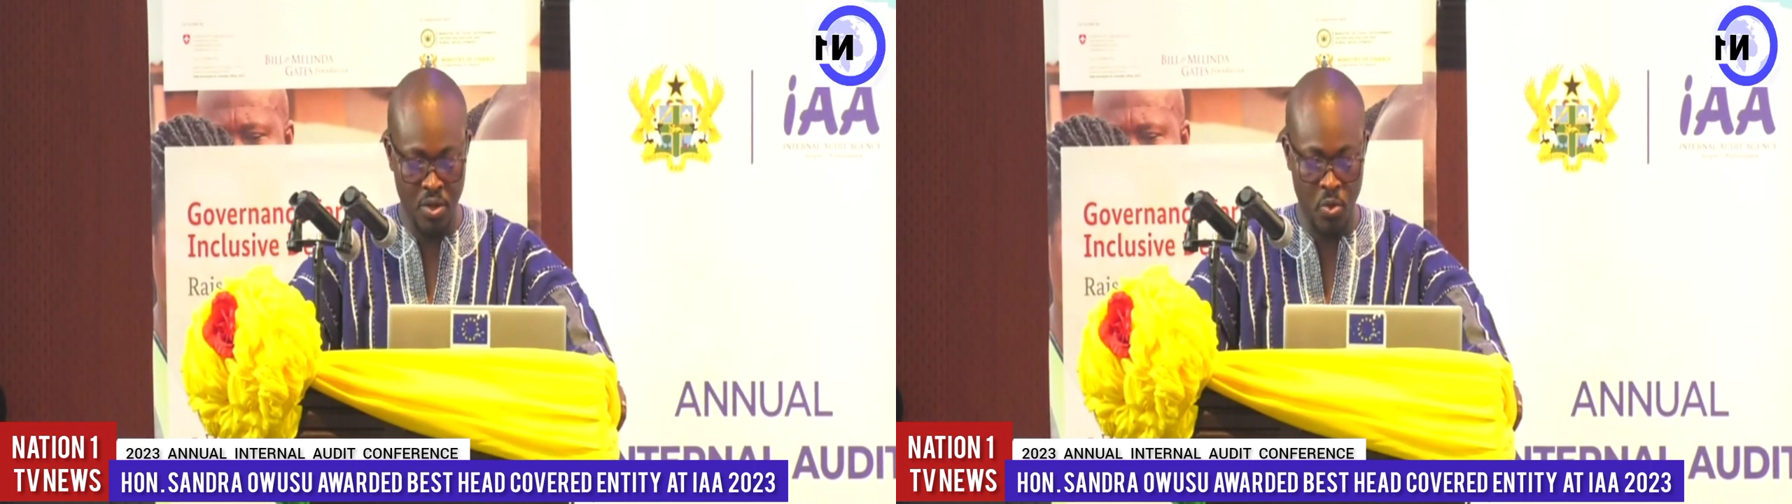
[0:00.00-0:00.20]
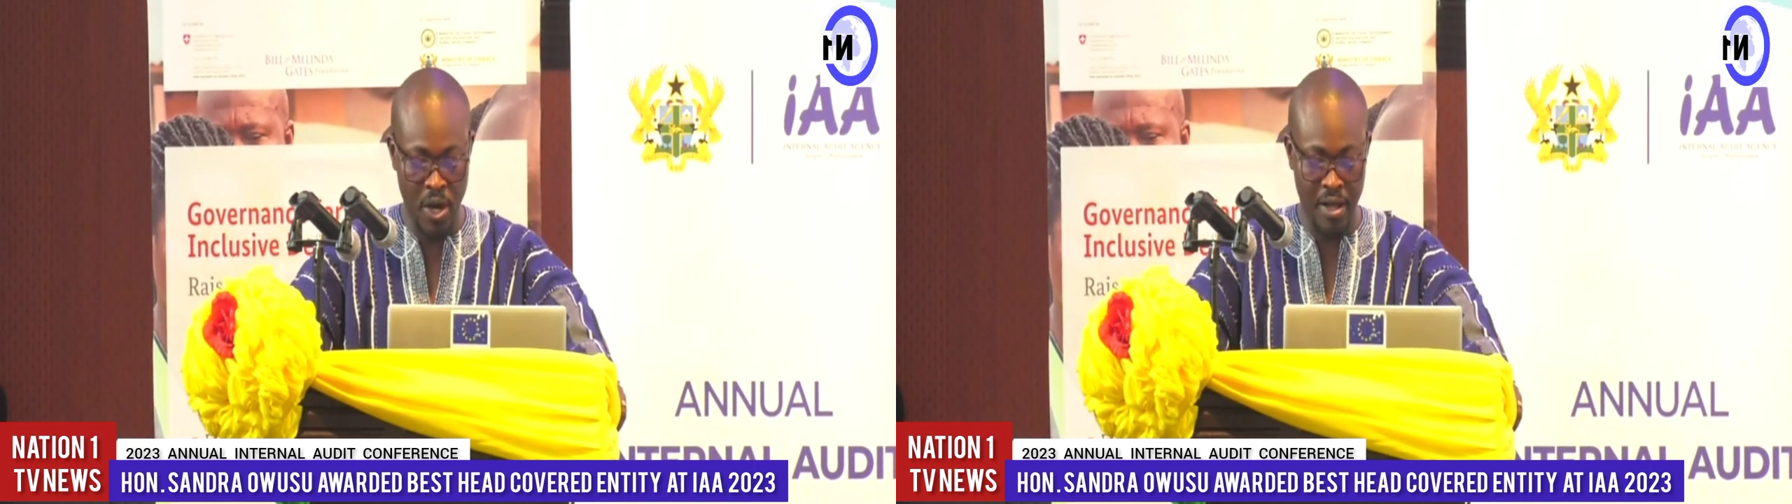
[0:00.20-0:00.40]

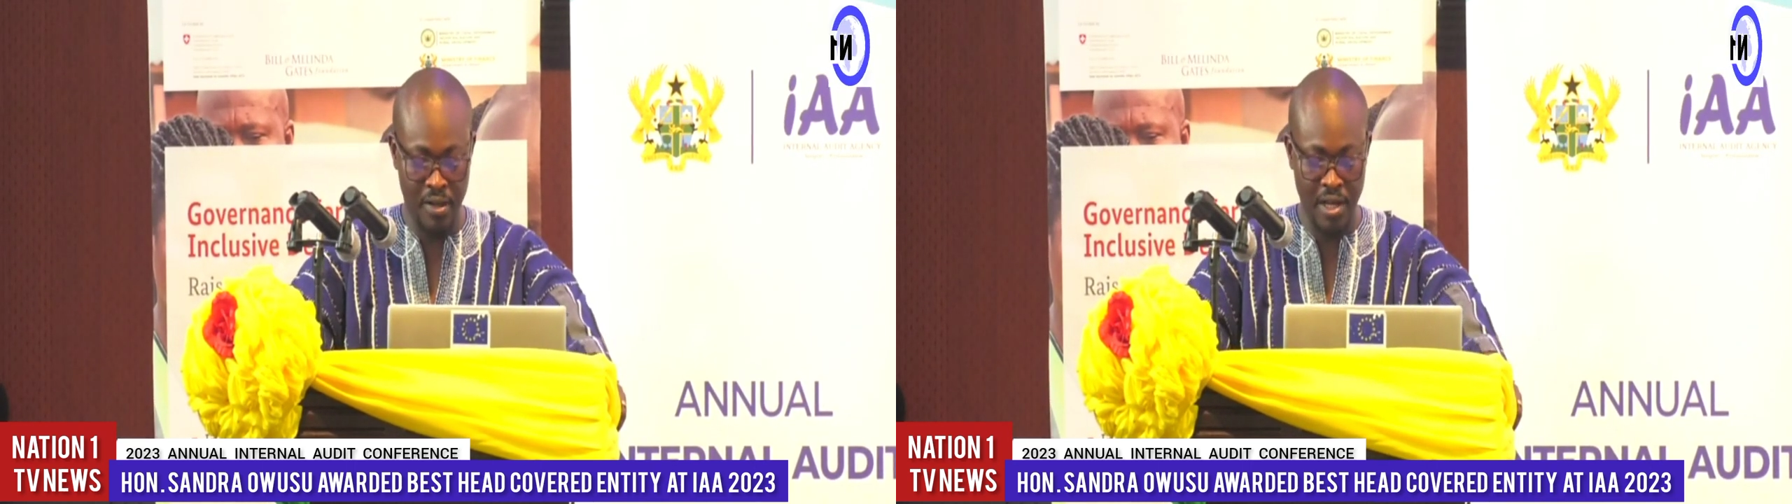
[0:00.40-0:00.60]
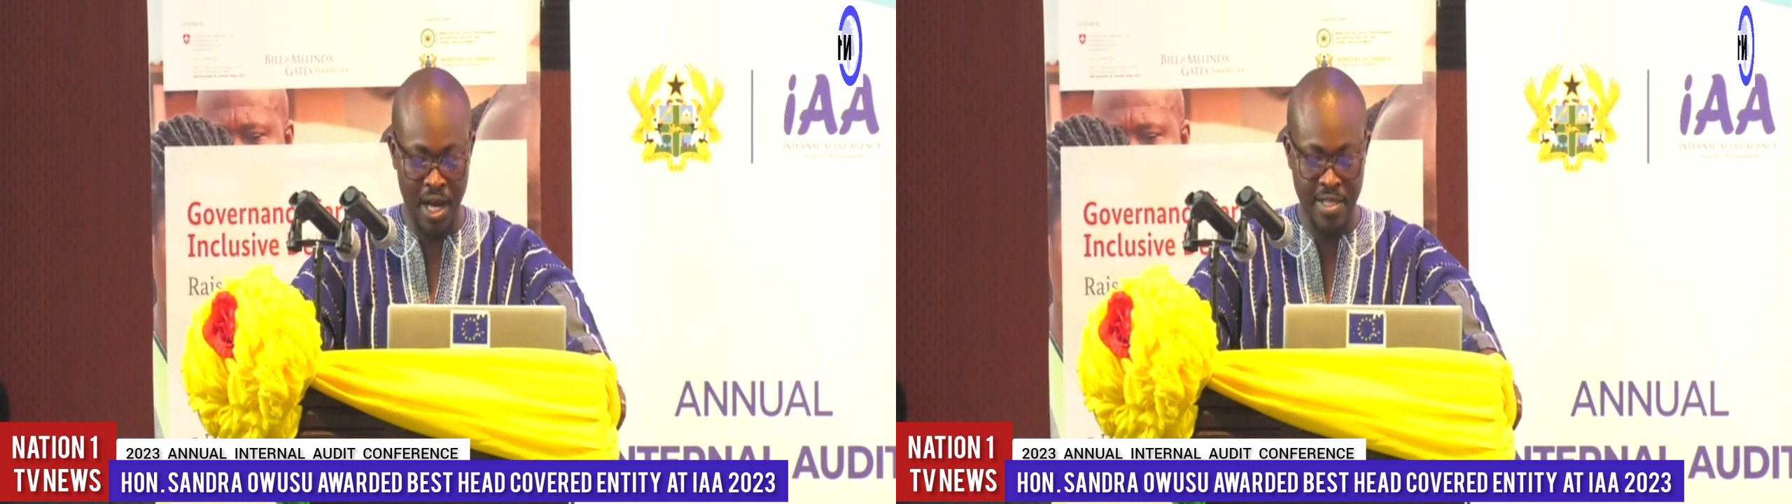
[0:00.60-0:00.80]

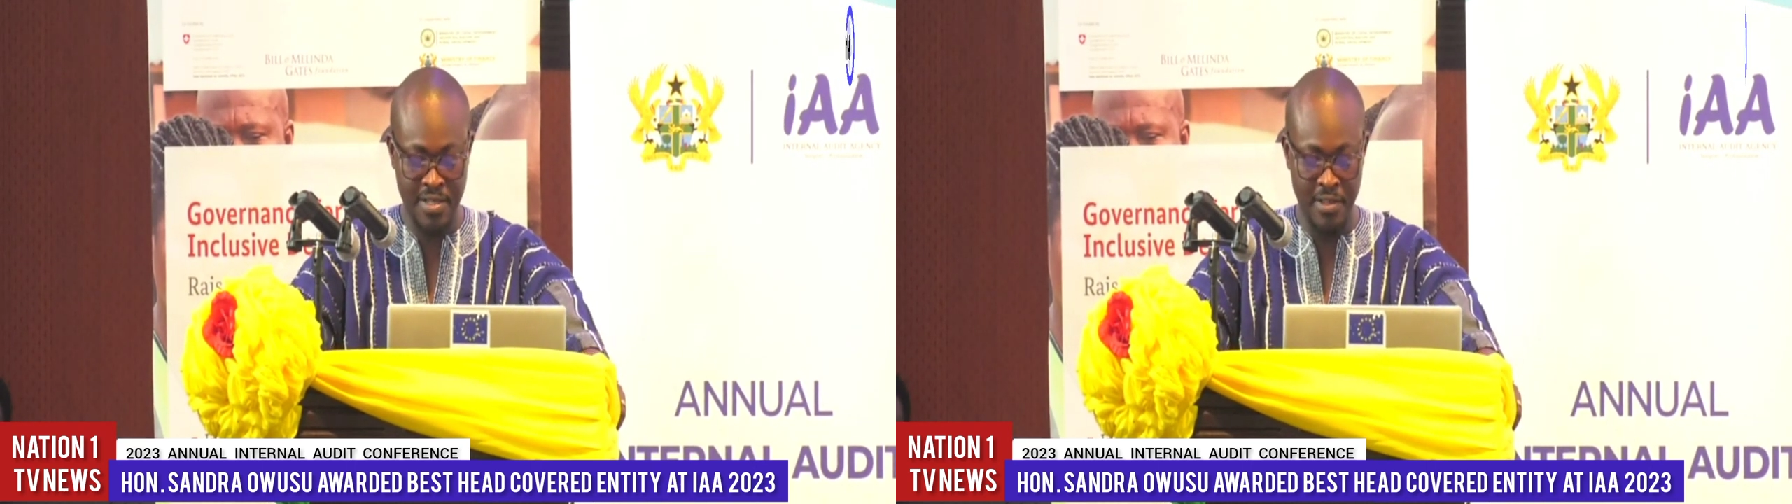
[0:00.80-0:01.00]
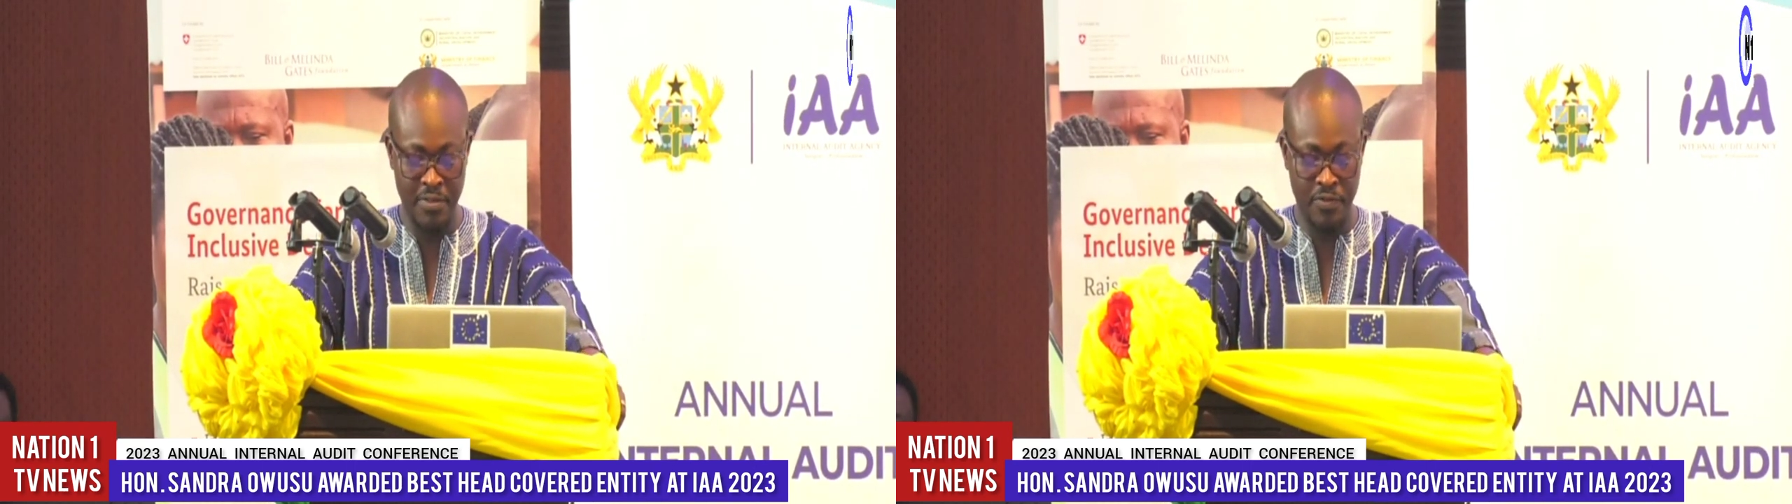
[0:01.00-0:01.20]
while
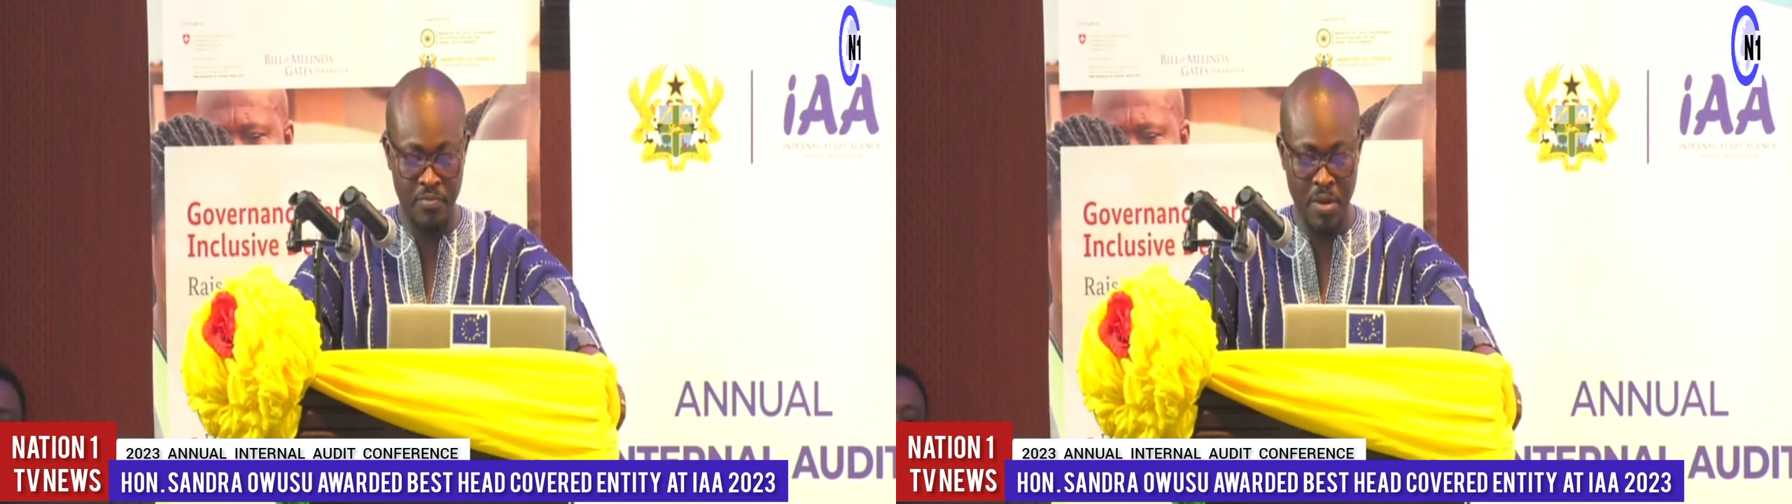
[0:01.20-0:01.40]
active